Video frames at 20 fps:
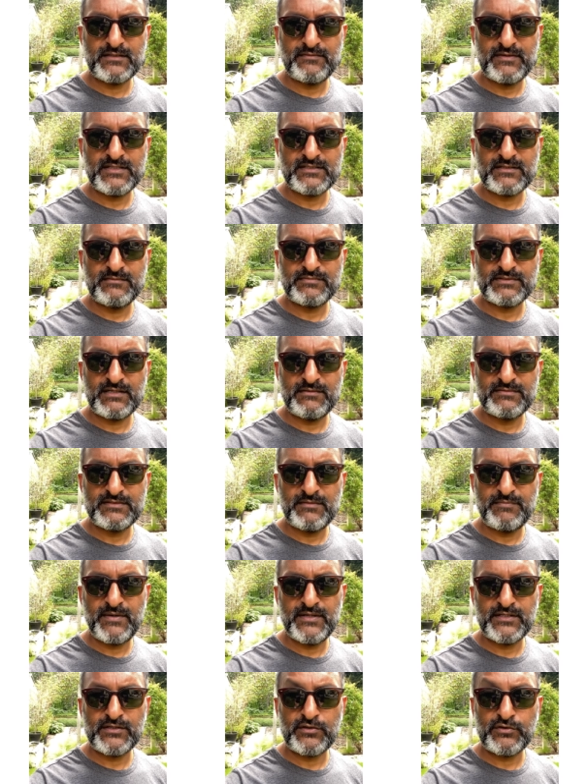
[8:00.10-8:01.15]
of it sometimes,
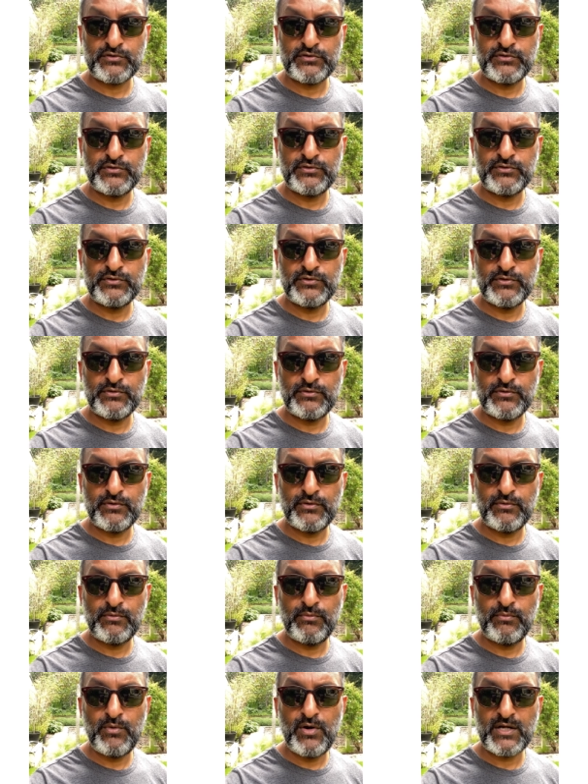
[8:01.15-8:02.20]
depending on who you're
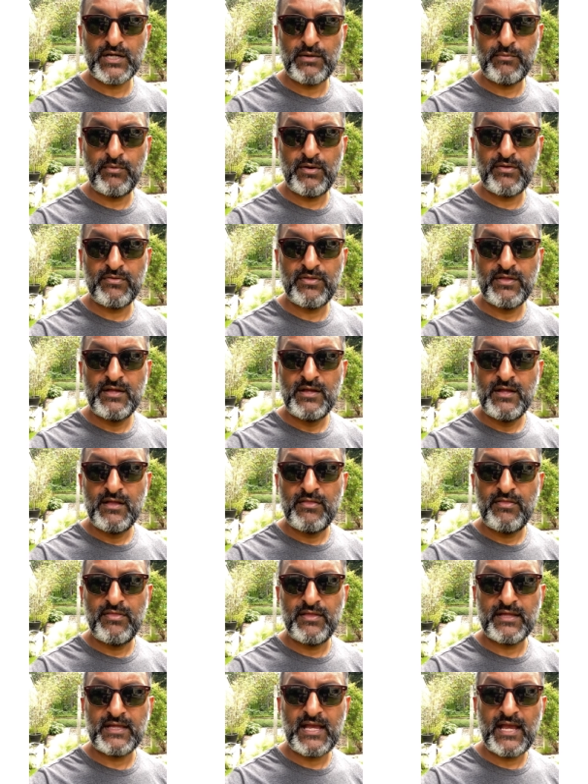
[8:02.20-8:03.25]
working with,
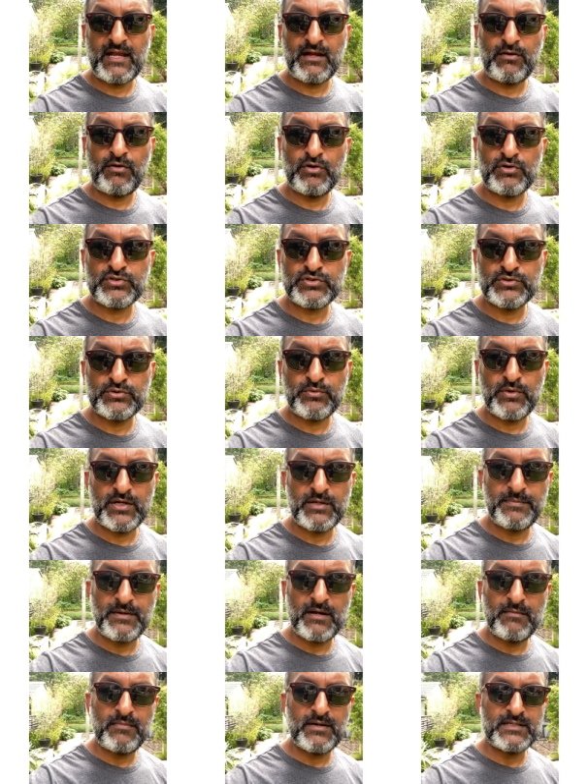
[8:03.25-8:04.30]
they can cost you quite a
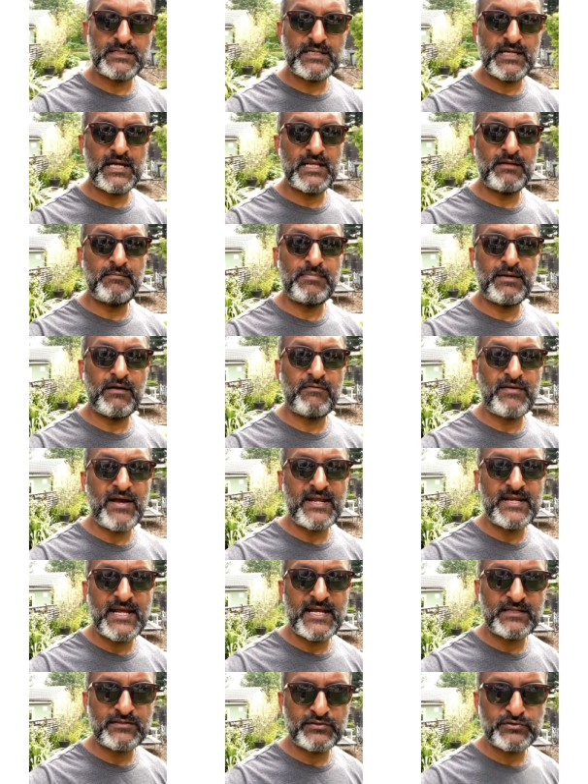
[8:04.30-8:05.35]
bit of money and a bit of
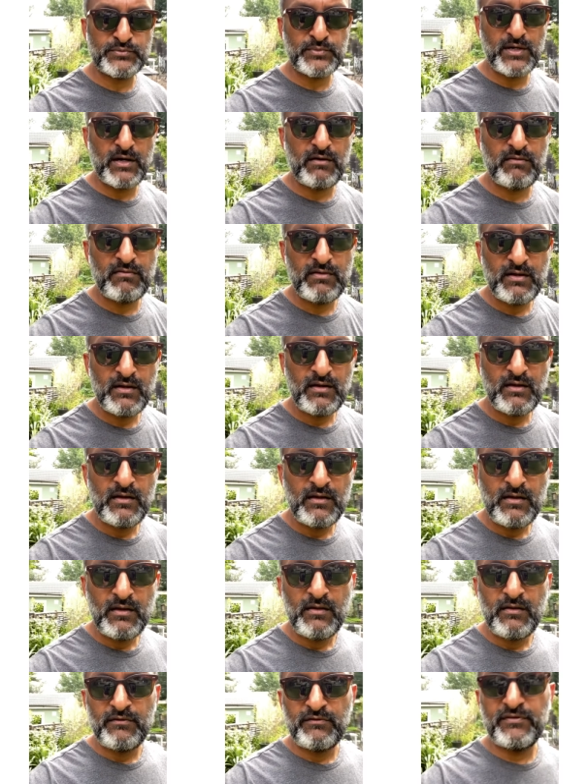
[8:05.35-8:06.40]
headaches as well.
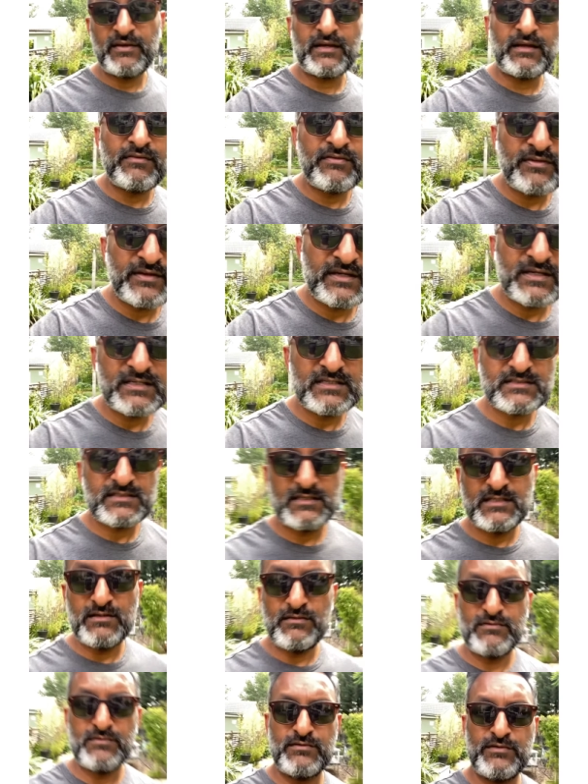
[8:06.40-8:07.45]
Second thing is, you
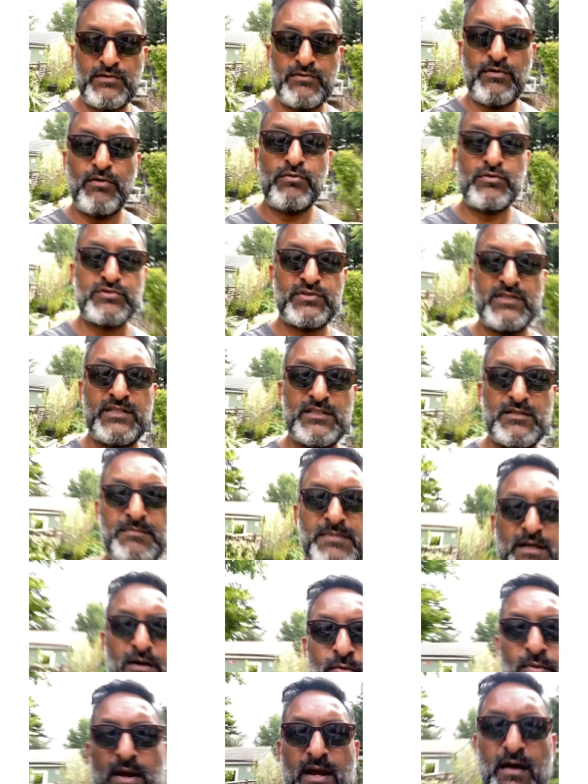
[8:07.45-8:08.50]
know, you also need to be
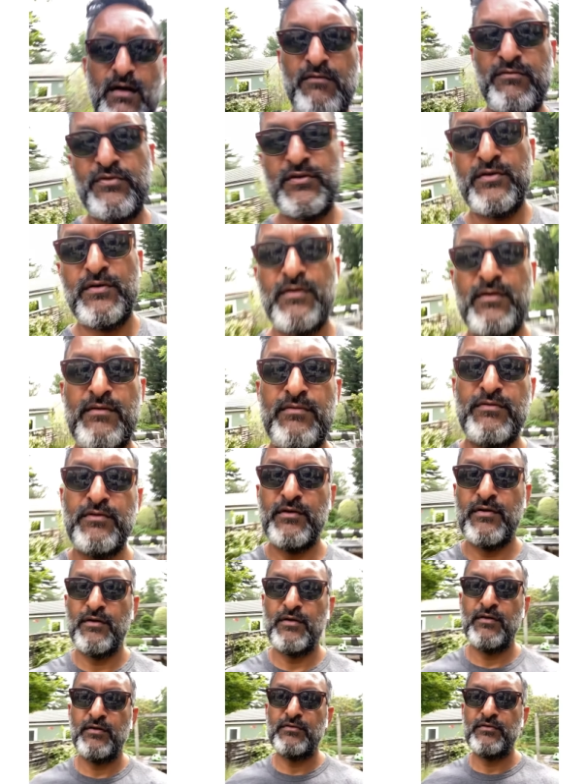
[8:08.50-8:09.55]
aware of the,
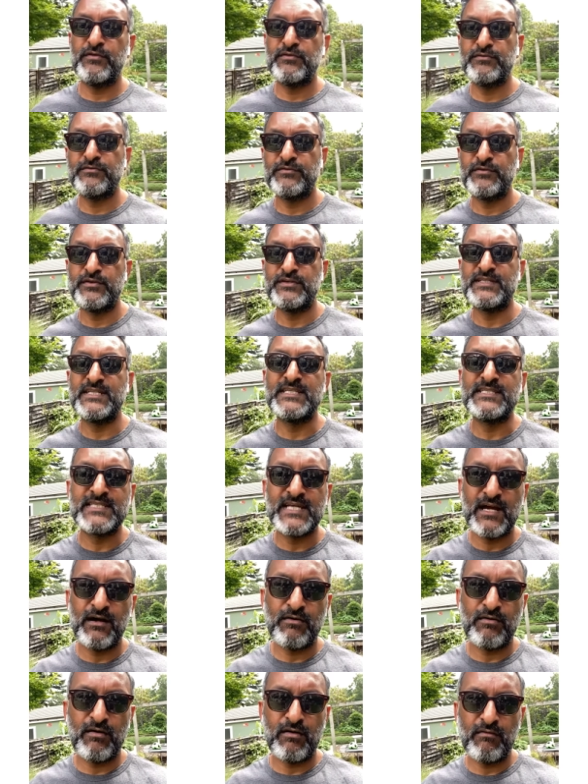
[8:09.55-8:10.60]
the, the, the,
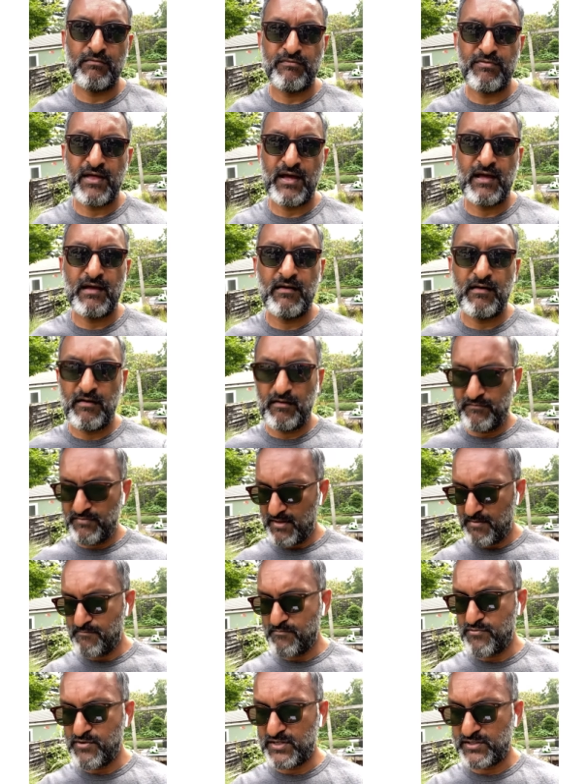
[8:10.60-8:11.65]
detail of that of
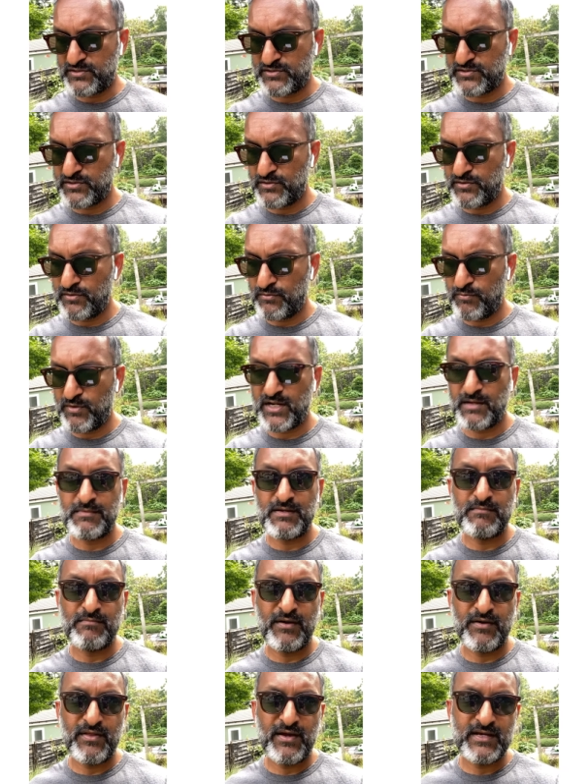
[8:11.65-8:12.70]
that bridge. So what I
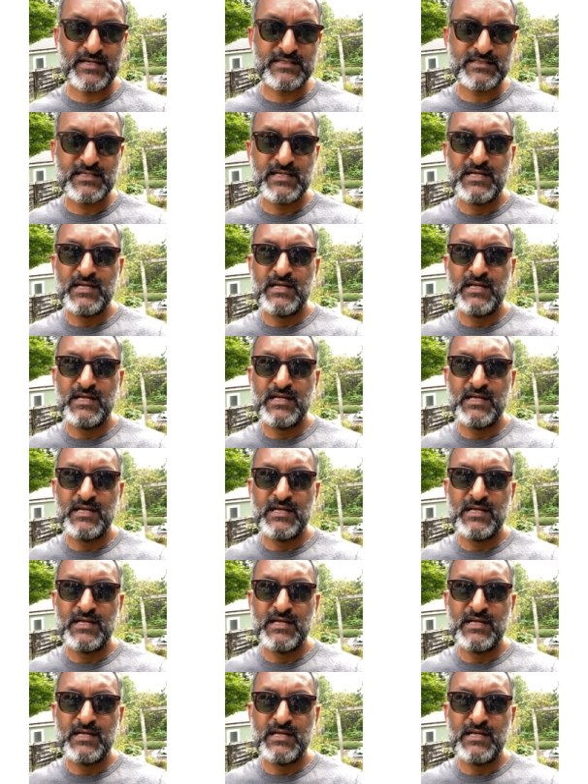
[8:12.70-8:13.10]
mean by that is